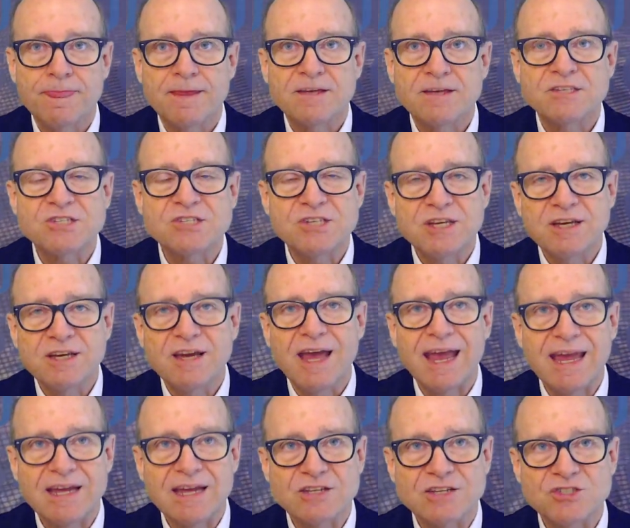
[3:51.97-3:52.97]
See a
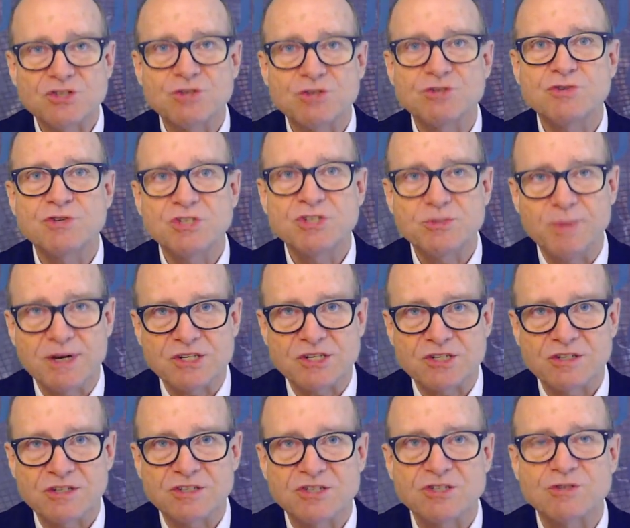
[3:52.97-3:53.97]
hand surgery
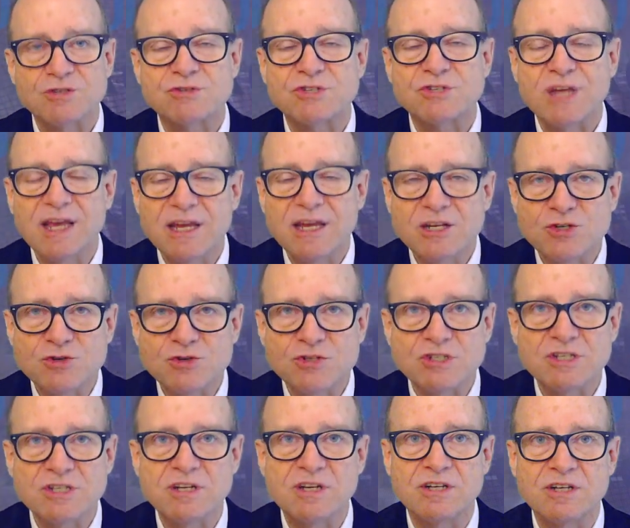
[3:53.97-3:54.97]
specialist who's
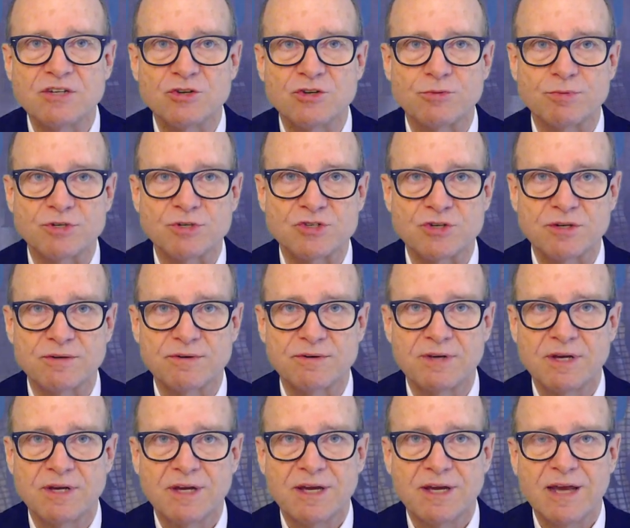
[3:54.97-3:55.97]
interested in Dupuytren
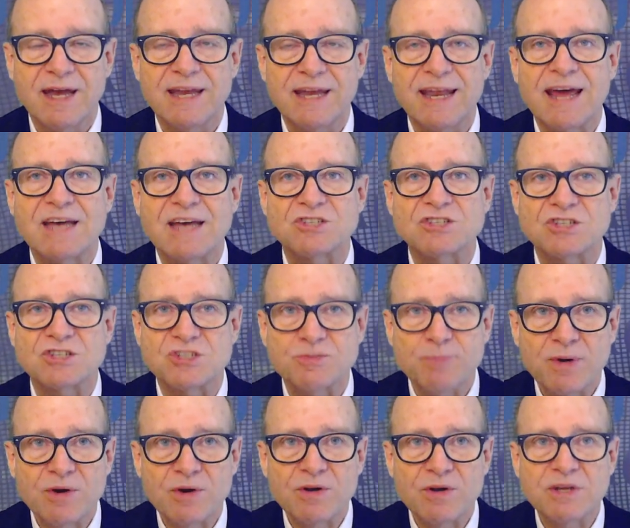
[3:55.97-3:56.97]
and has
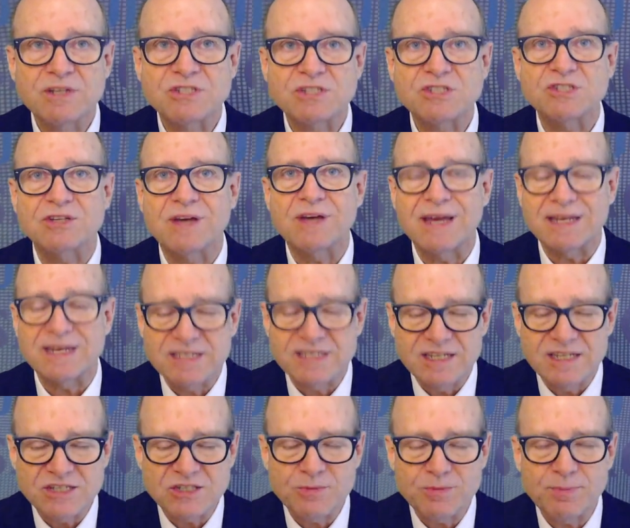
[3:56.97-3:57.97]
experience to
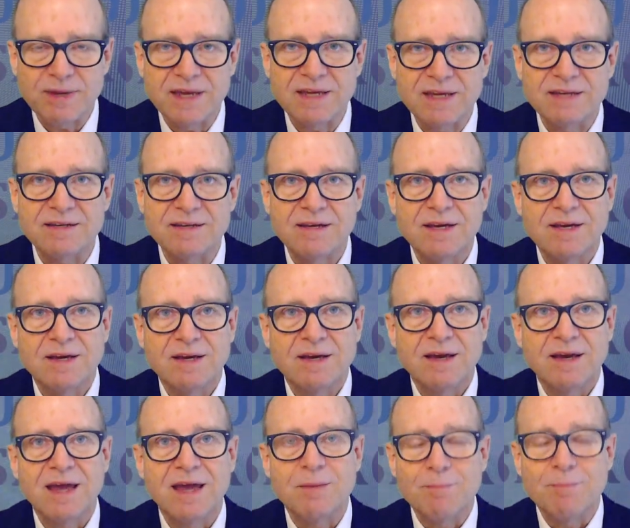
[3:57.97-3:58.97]
anticipate
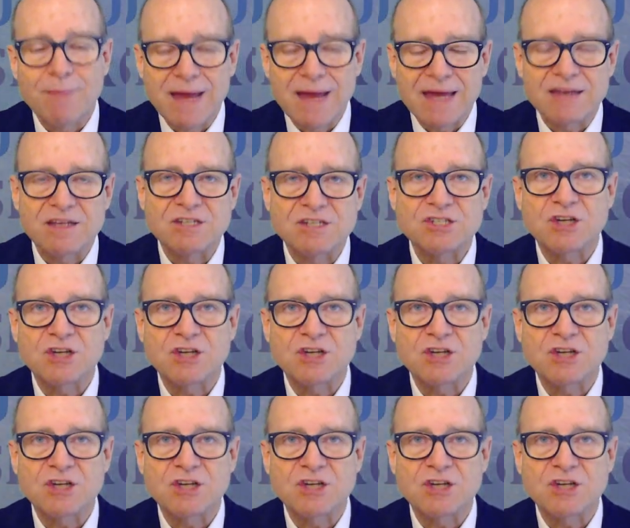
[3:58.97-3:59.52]
and manage